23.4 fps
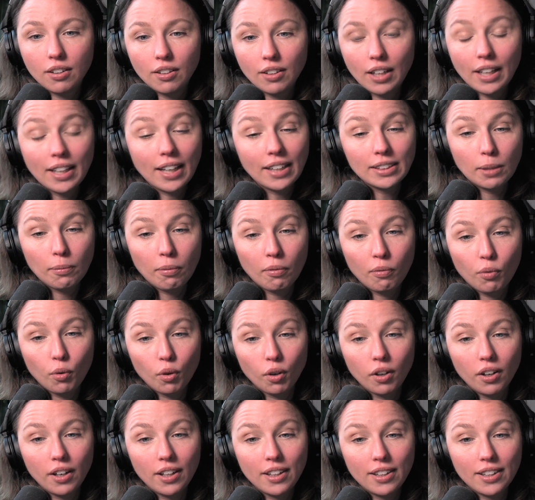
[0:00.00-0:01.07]
like I said
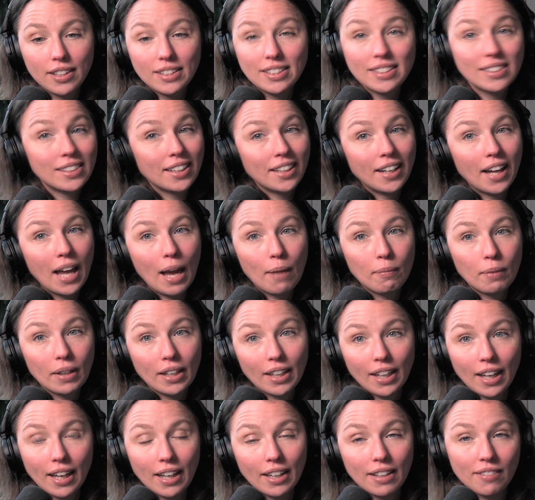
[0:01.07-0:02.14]
before, this is going to happen
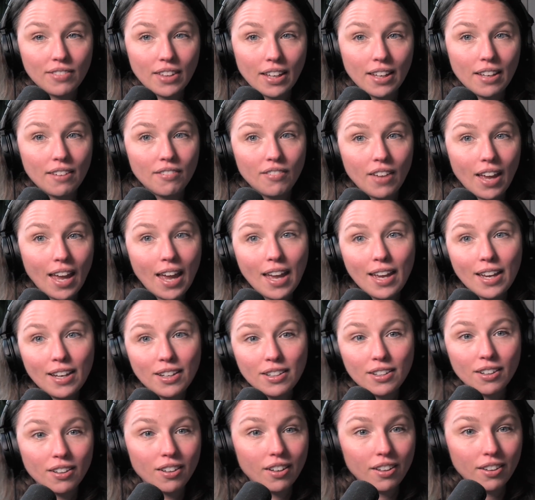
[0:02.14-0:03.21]
again. If the, if A
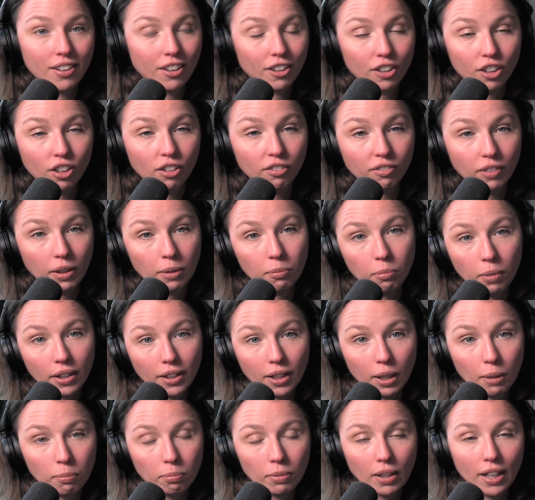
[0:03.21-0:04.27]
and your their girlfriend
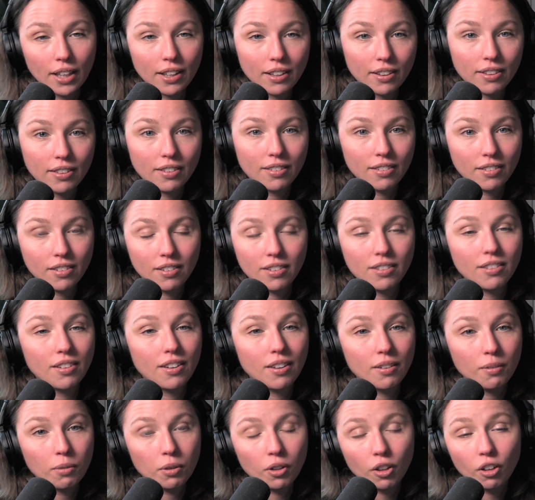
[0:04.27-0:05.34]
break up, like
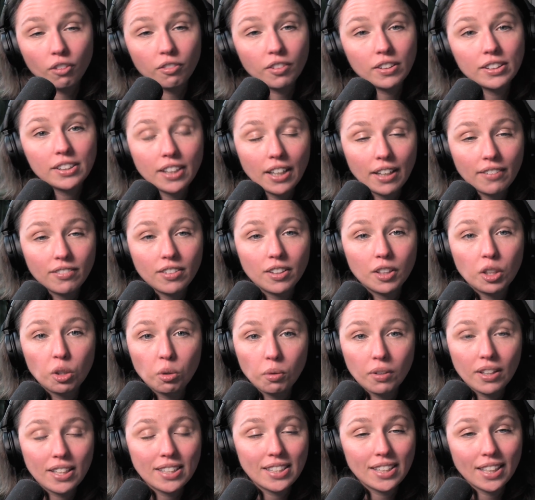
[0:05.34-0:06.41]
the girlfriend's going to have to
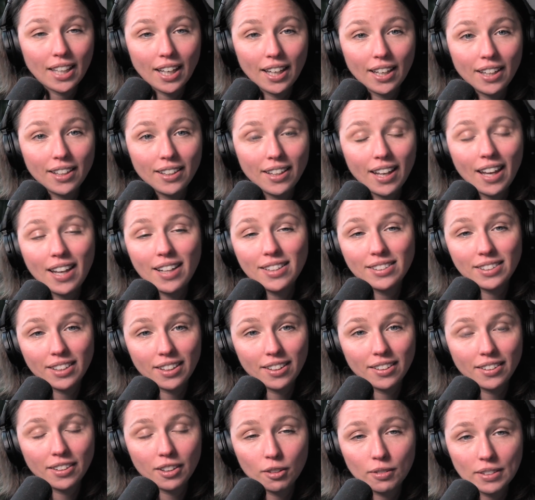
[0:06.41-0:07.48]
deal with this again. A is going
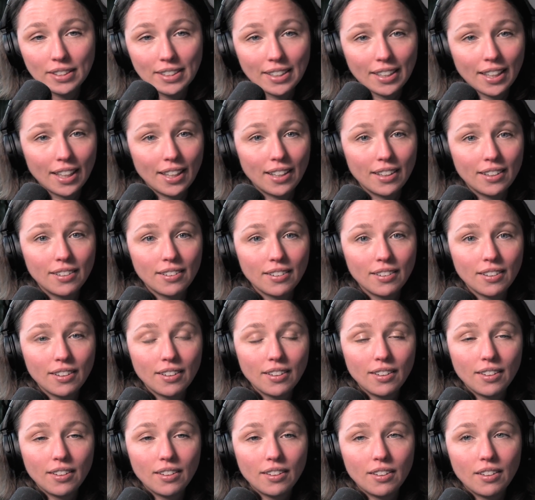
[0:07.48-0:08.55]
to deal with this again.
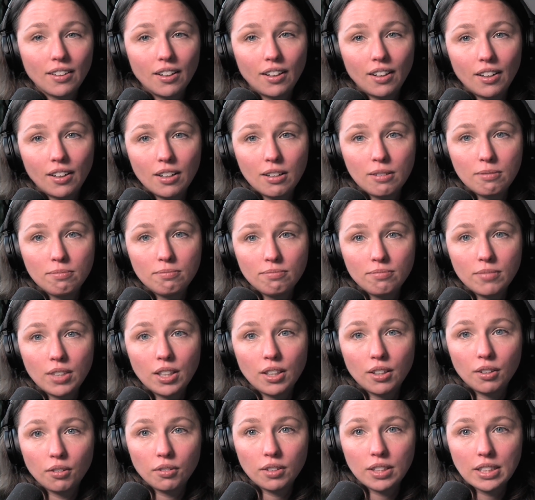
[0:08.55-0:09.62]
Mm-hmm. Um,
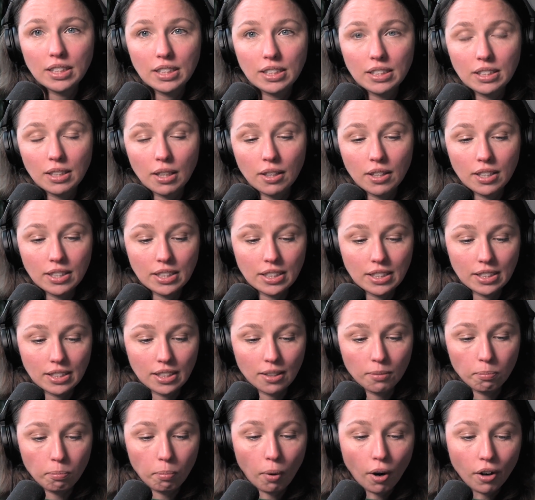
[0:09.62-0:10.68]
you know, this is this is
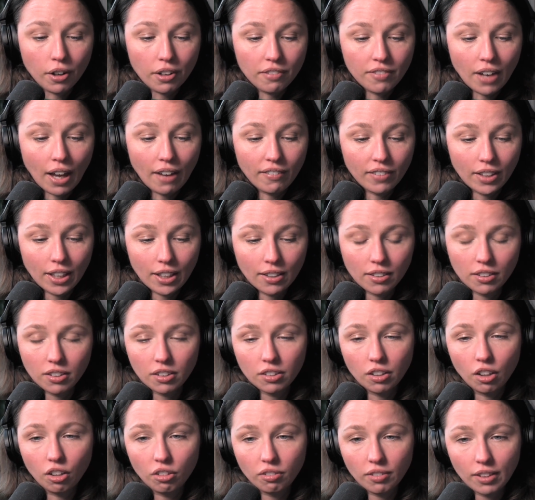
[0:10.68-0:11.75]
a part of navigating
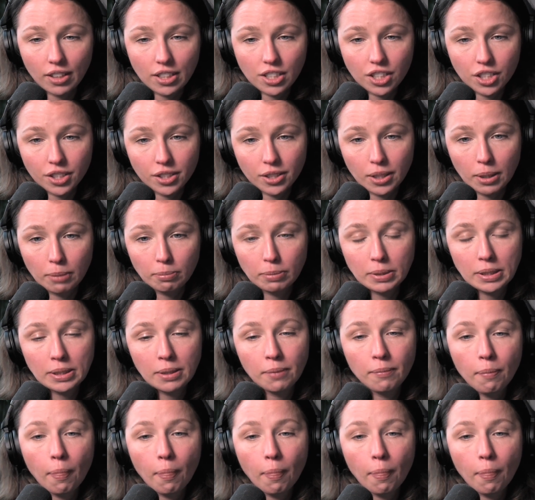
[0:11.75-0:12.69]
adult relationships.